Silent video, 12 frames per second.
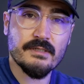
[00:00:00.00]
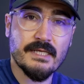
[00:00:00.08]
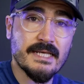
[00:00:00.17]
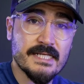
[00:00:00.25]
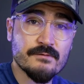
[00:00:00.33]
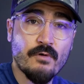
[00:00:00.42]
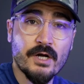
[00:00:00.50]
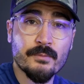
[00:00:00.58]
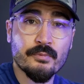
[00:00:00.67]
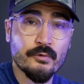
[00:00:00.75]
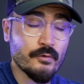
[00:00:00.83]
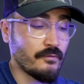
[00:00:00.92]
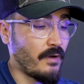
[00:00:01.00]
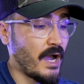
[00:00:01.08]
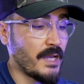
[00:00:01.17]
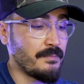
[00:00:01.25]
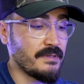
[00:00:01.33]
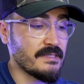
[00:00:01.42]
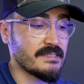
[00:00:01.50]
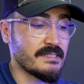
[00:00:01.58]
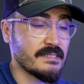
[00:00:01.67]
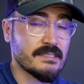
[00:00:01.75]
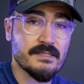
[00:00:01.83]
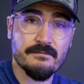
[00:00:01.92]
It is waterproof
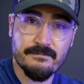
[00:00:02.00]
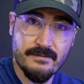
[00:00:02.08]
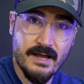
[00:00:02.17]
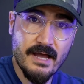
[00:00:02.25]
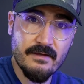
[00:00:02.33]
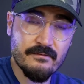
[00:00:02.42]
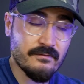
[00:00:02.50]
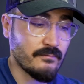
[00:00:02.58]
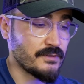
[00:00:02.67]
IP65,